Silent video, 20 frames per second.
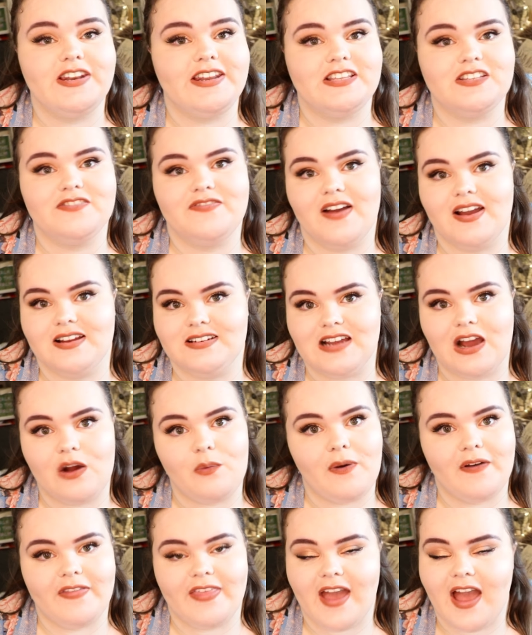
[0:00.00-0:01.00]
need to find out
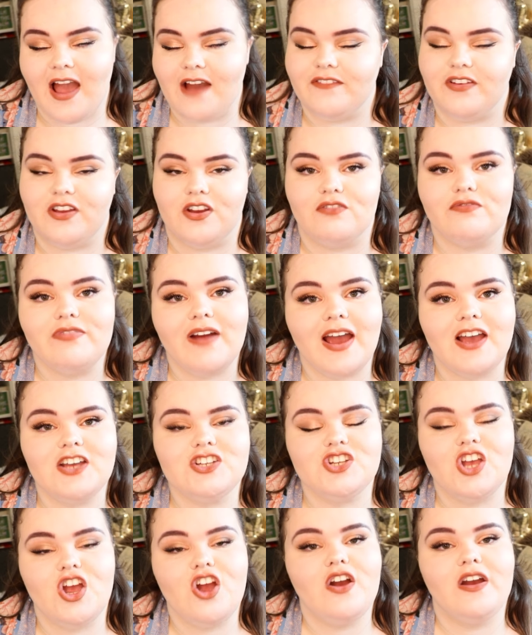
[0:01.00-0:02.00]
why they're having a
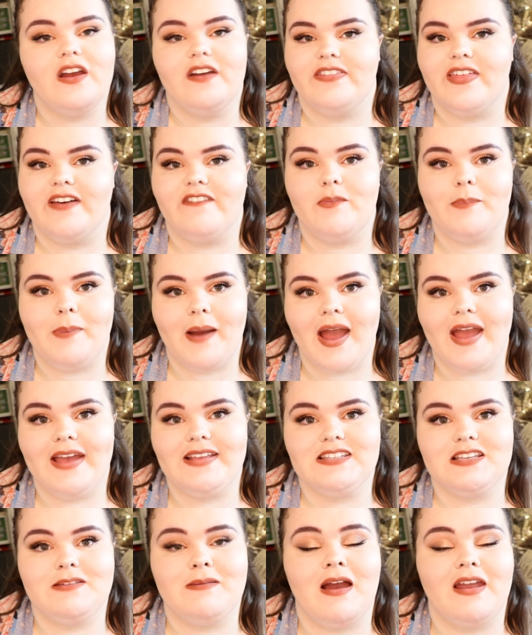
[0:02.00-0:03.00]
rash. If they have a
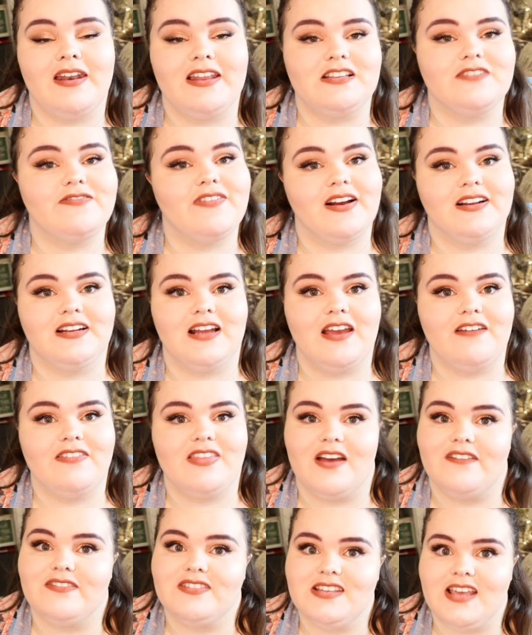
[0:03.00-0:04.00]
bite, you might need to find out if
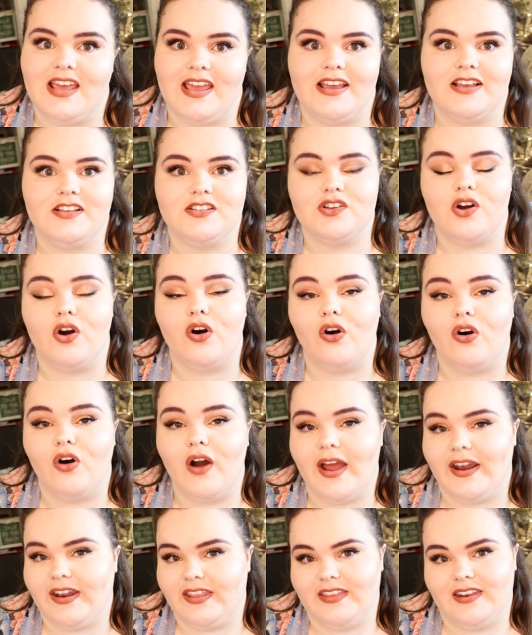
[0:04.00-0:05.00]
they have ticks or
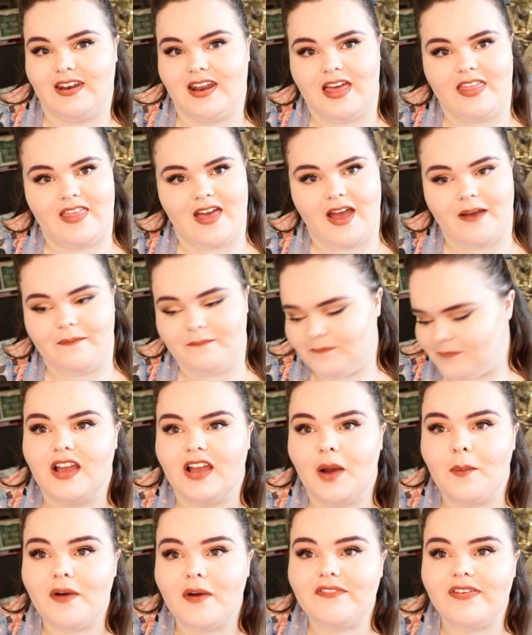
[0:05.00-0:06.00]
anything like that.
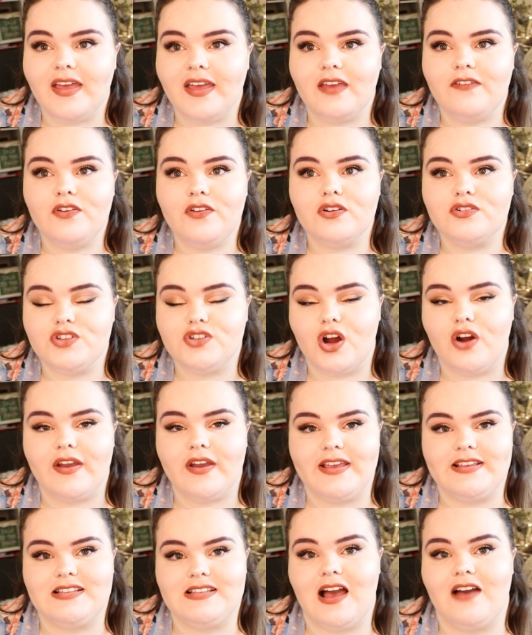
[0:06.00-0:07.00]
However, if your dog
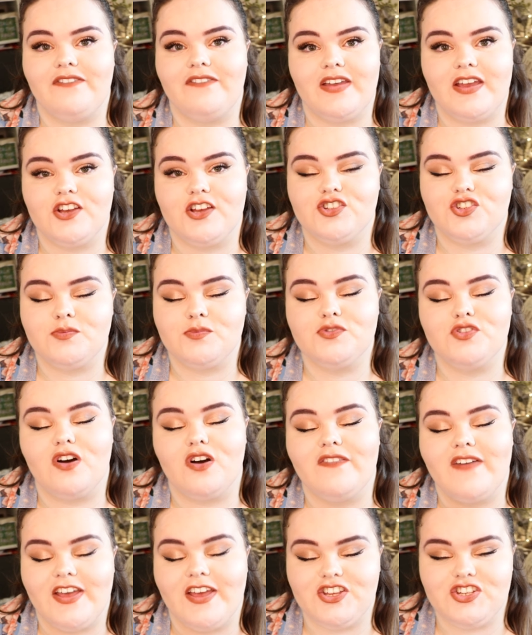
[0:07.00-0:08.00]
is having some sort
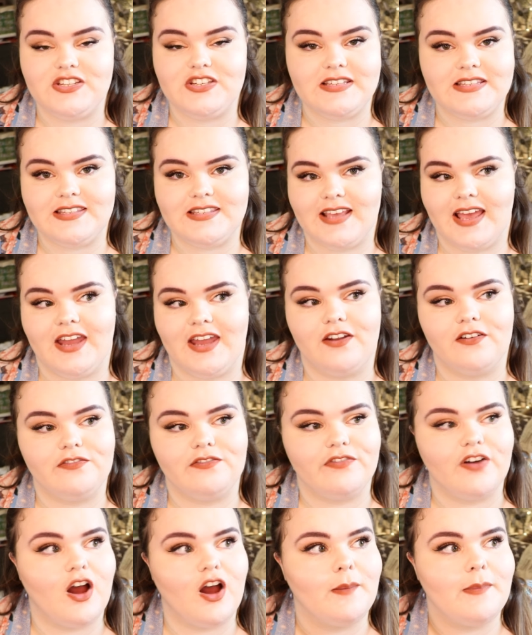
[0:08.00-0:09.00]
of itchy skin
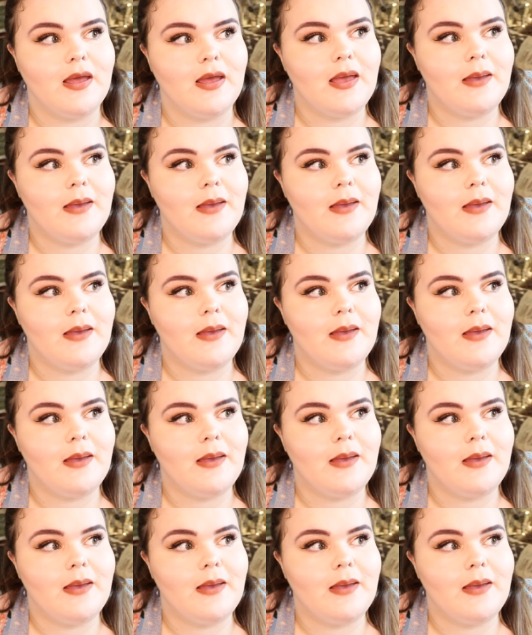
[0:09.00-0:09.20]
from